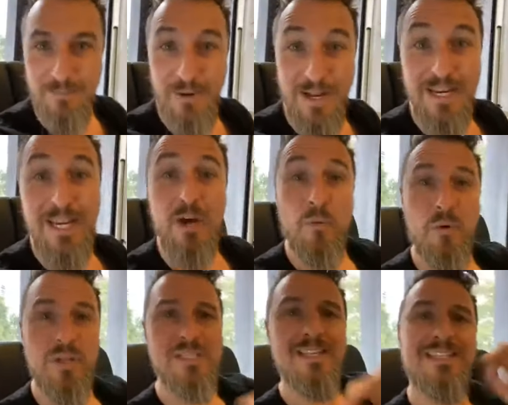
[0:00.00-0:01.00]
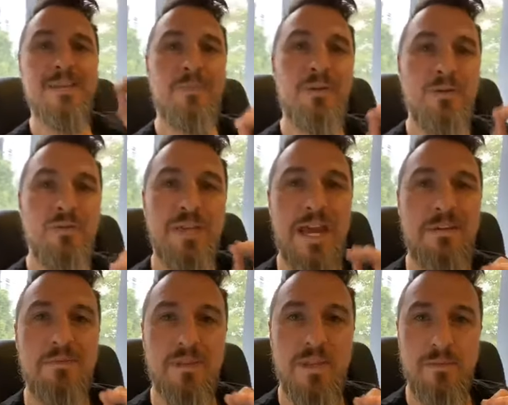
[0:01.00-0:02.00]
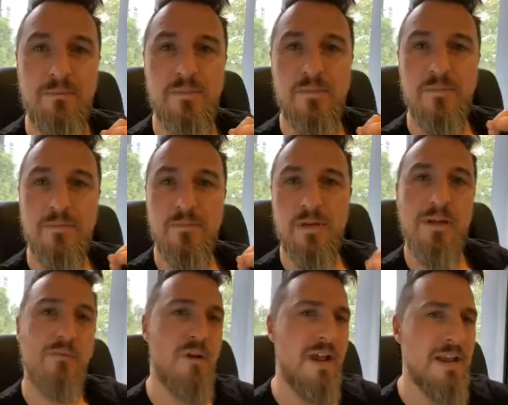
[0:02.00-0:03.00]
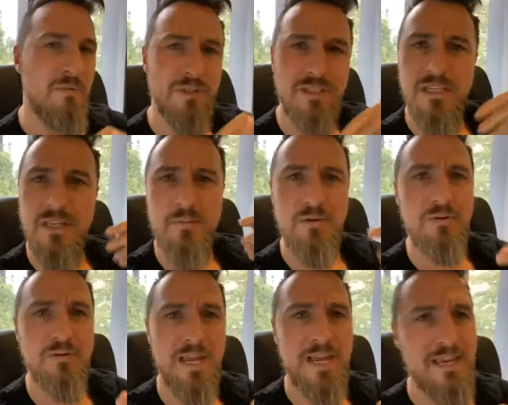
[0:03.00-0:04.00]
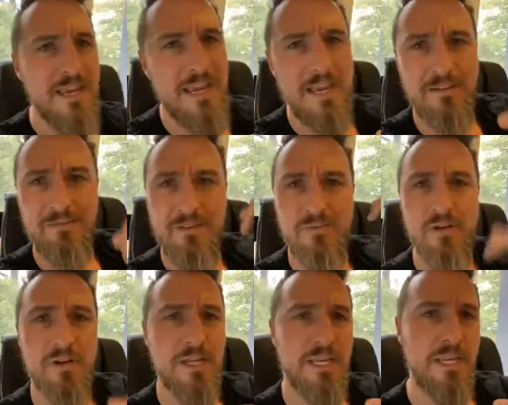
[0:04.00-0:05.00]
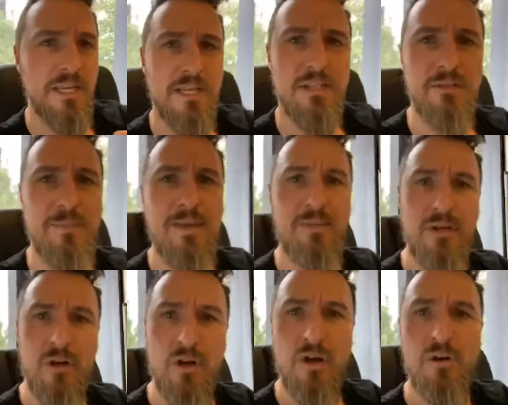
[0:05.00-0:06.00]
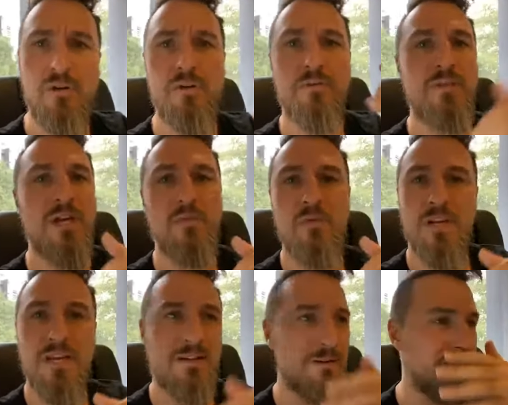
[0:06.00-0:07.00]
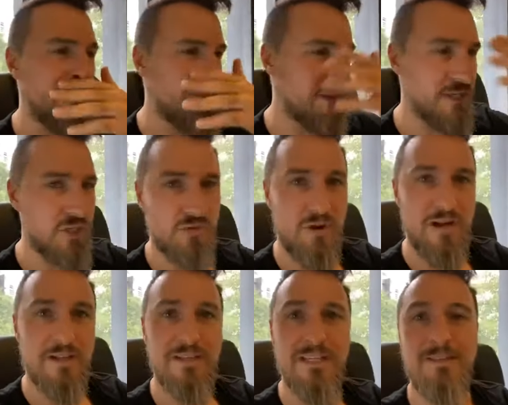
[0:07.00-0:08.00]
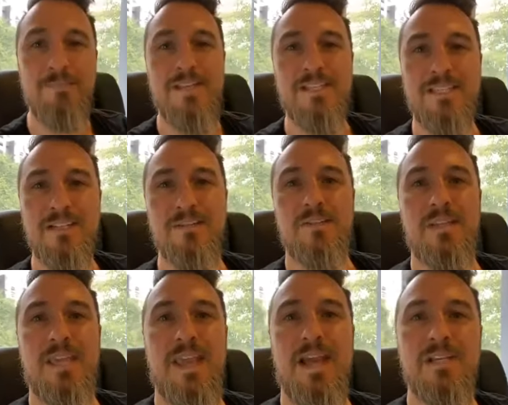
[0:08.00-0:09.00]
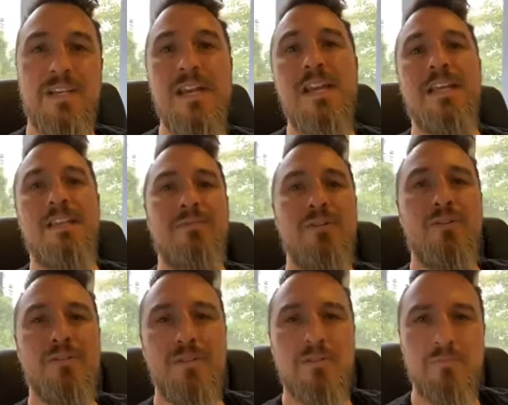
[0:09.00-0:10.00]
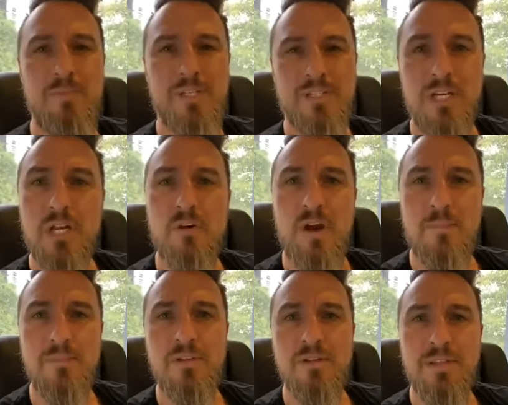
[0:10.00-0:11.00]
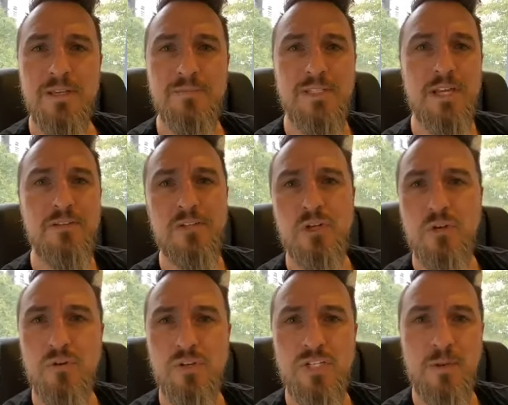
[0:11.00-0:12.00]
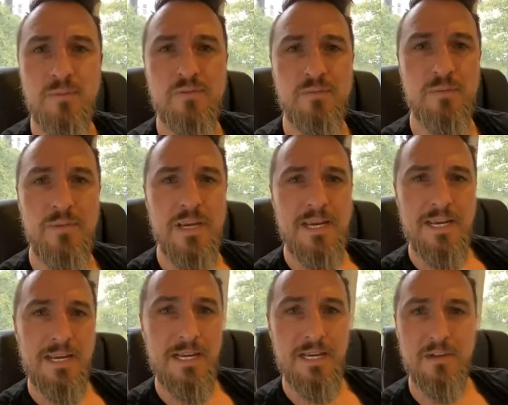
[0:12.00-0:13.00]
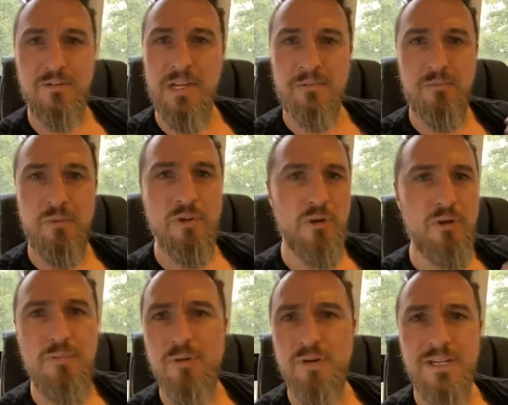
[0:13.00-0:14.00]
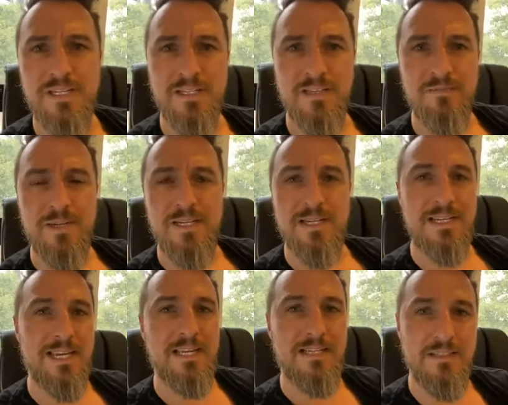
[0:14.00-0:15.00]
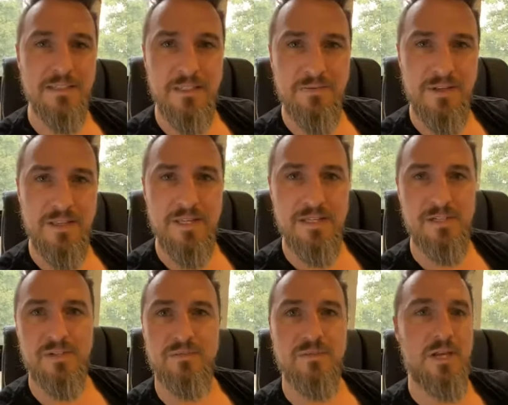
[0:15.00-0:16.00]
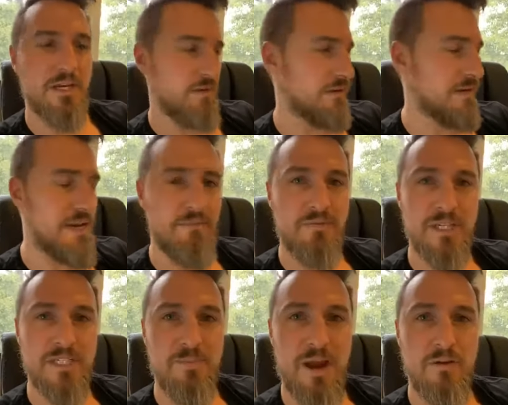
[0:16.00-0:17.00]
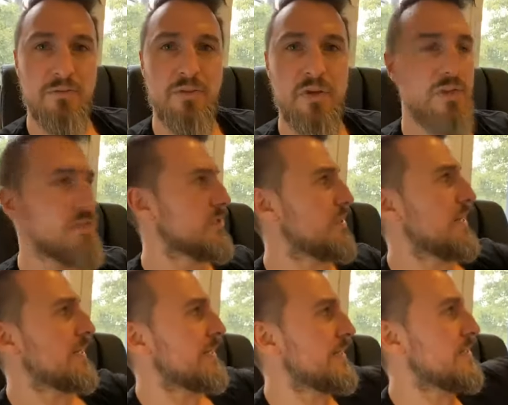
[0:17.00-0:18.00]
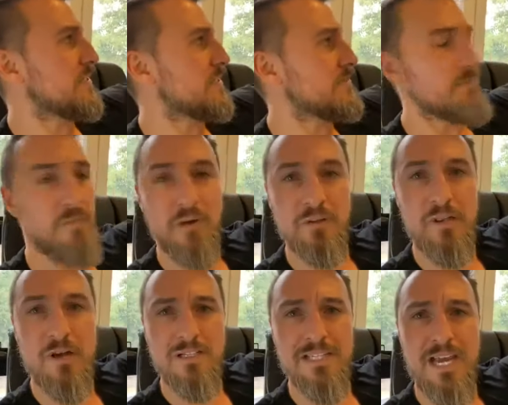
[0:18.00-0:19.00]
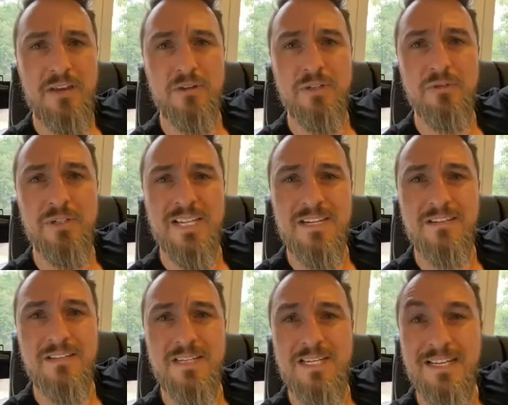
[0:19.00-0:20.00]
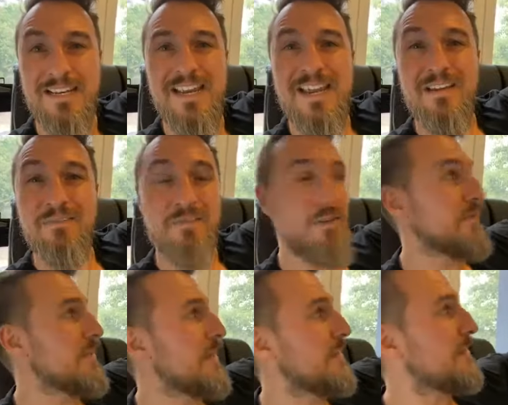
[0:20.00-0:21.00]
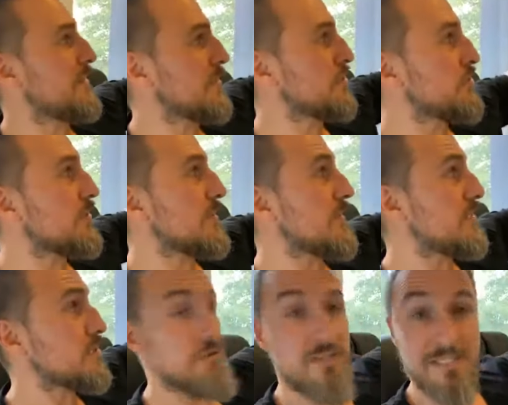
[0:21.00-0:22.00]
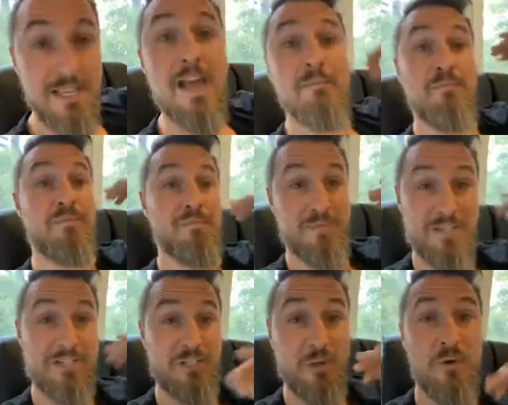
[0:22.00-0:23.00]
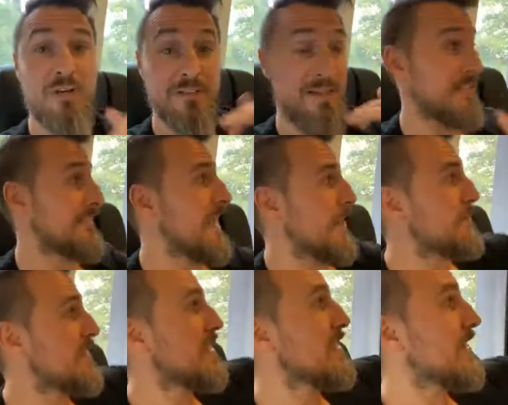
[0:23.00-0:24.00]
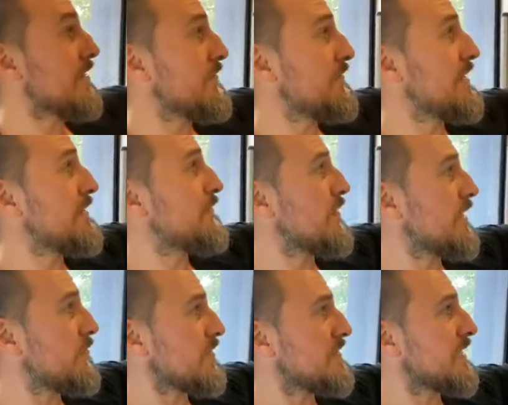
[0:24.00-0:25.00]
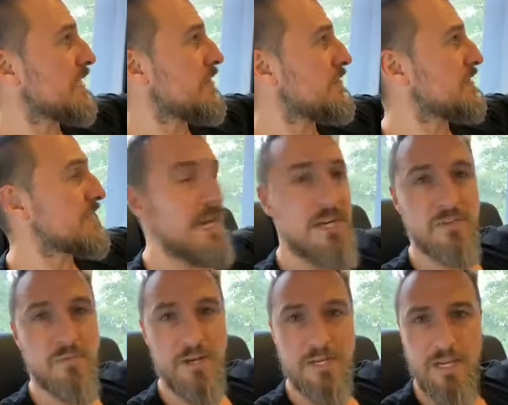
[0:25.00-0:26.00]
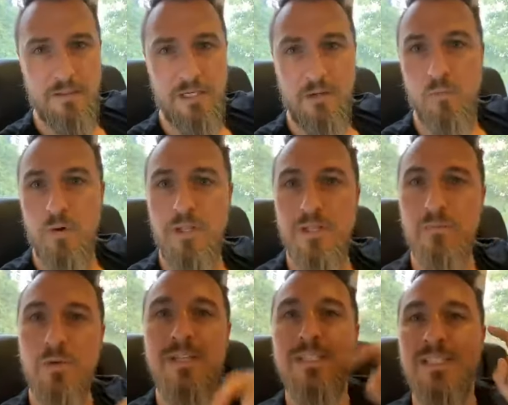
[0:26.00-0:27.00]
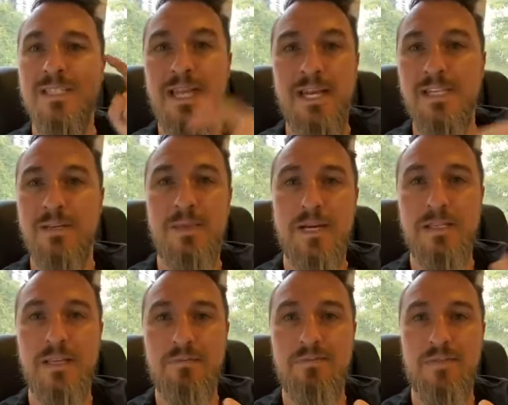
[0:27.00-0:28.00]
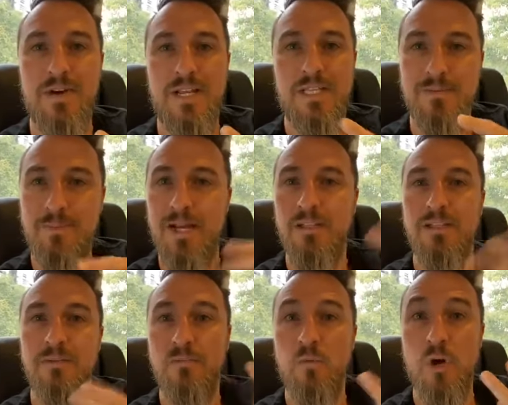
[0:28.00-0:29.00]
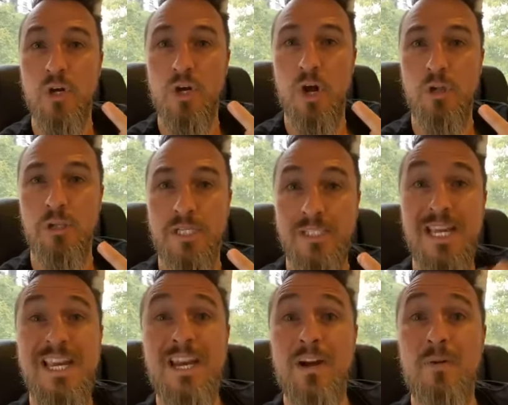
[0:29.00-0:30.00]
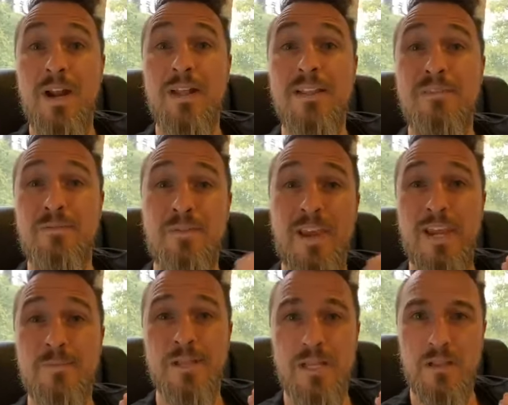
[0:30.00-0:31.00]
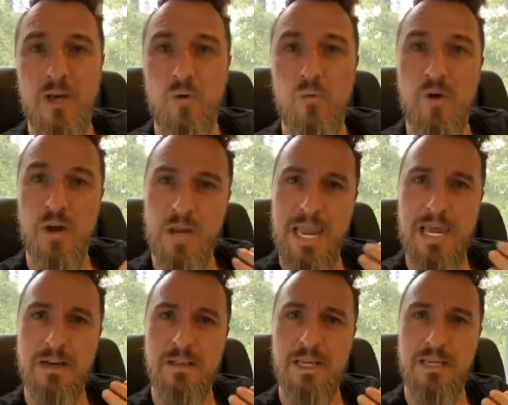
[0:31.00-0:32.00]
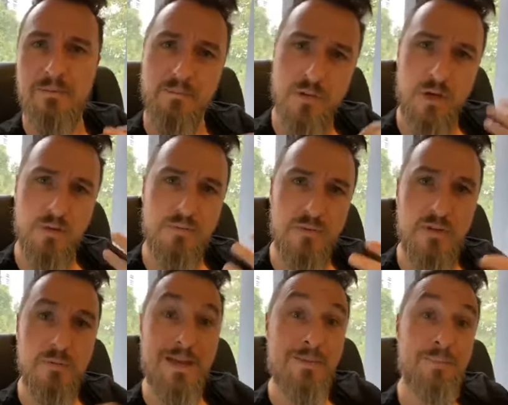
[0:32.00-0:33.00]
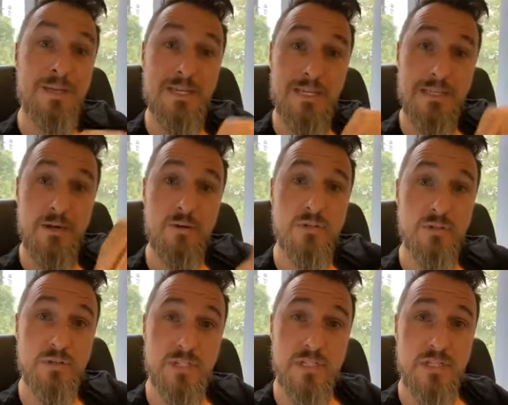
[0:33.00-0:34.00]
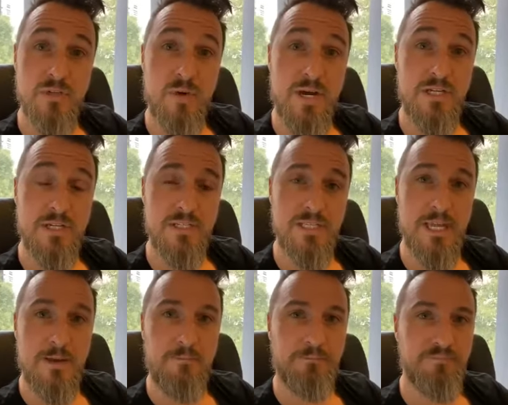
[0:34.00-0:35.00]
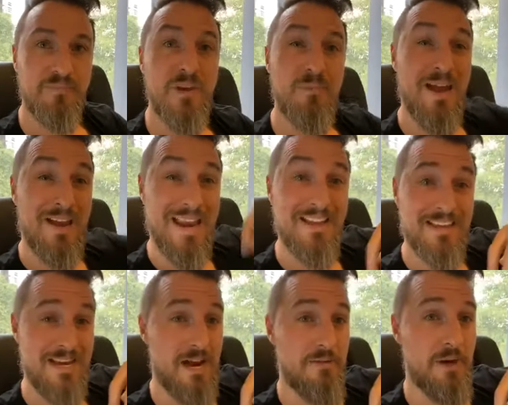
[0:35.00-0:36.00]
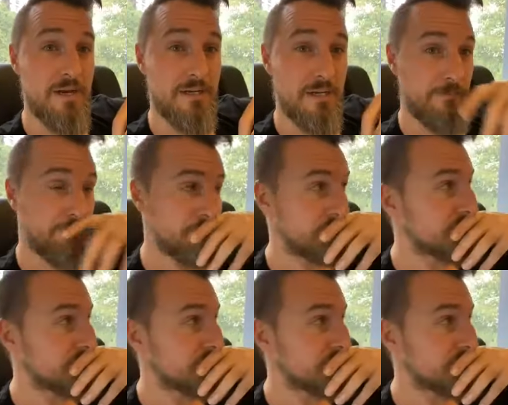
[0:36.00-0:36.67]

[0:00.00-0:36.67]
But what is a typical day for them? And write out, what's a typical day? If they've got kids or maybe not, or if or maybe they're struggling and they're sitting on the couch and they've got all the biscuit crumbs on themselves and corn chips from all the Uber Eats that they've been getting delivered. They're just on Netflix marathons, and they're just on lockdown, not doing anything and do you know what I mean? So you start talking like that, and then find out what's their current status right now. What is their status among their friends, among their work colleagues, around their family? How do they feel about being in those sort of situations there, about how they are right now?